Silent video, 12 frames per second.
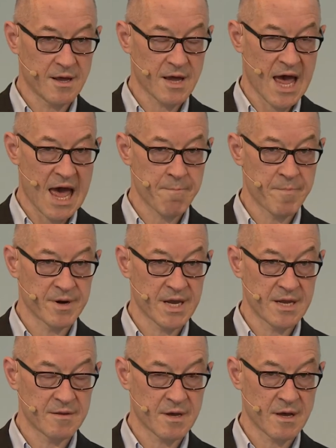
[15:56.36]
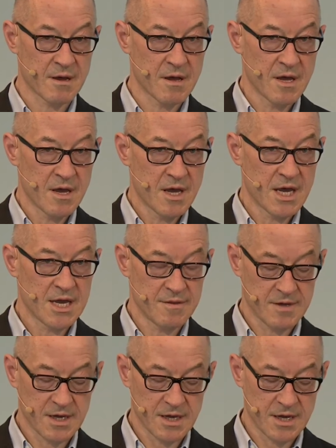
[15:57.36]
happen in
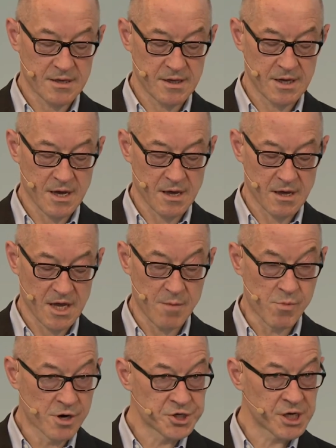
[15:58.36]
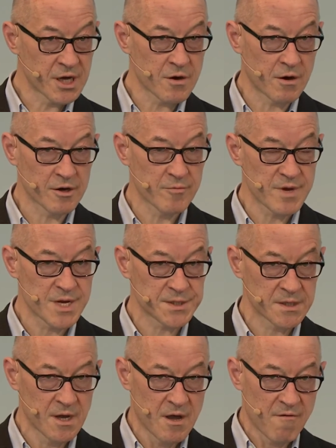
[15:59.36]
the emerging
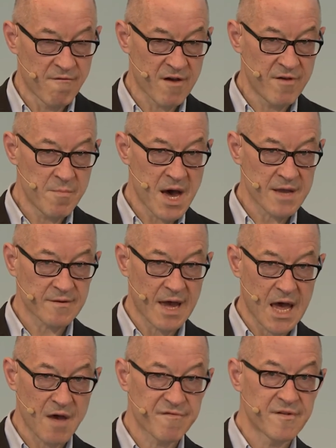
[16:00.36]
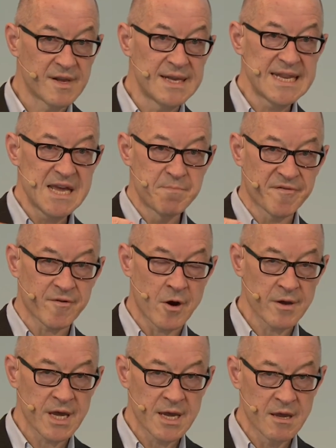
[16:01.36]
economies, where we might have
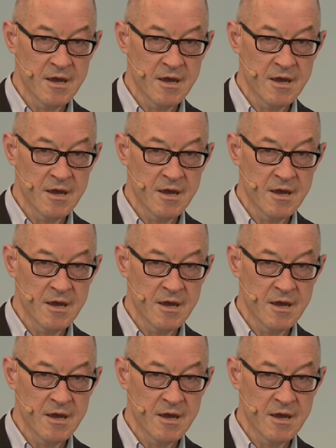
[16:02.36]
leapfrogging